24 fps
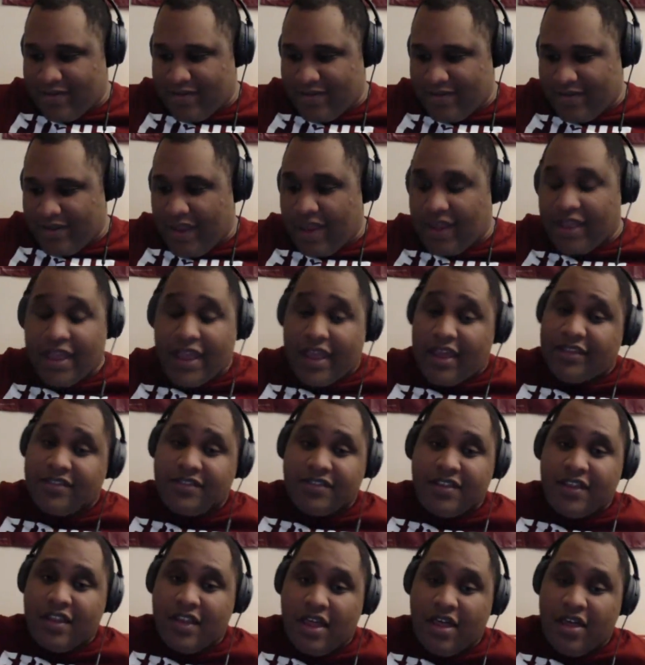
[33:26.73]
Yeah, it's
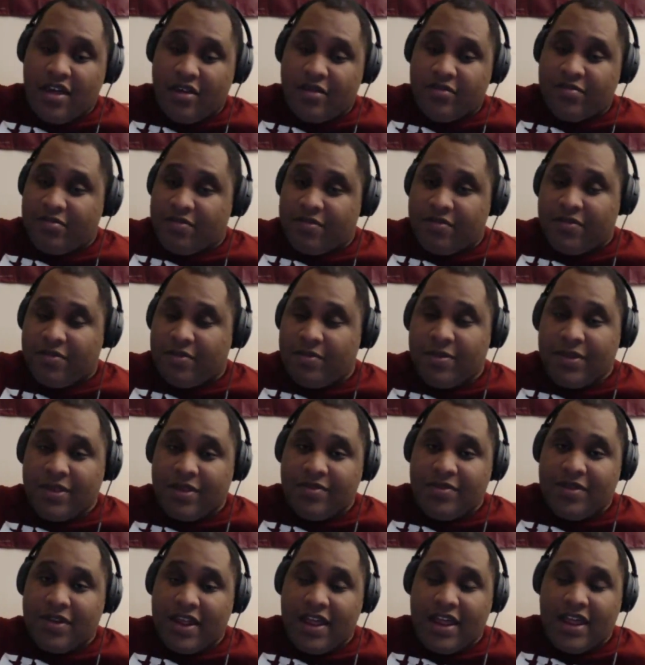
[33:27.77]
still on. Believe
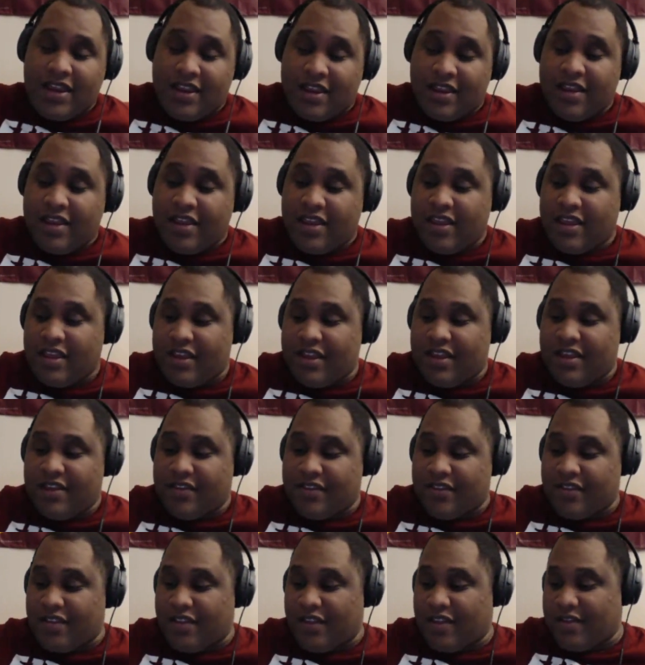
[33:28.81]
it or not, it is.
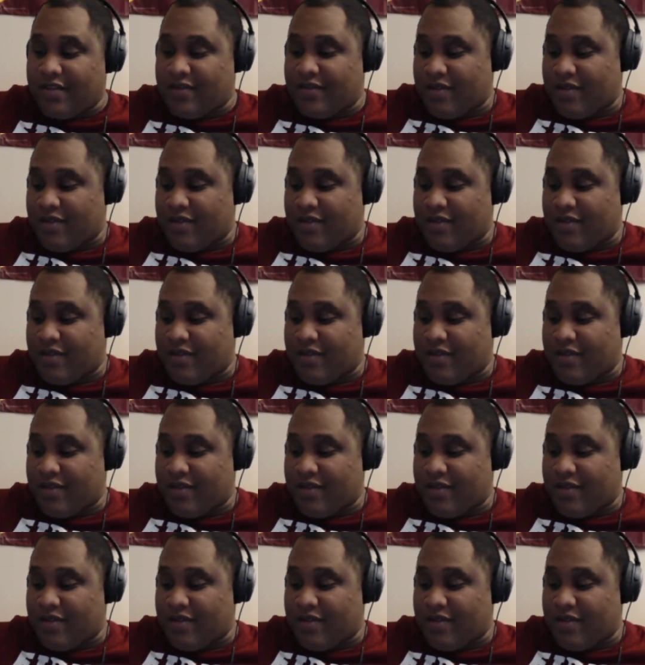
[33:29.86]
It's.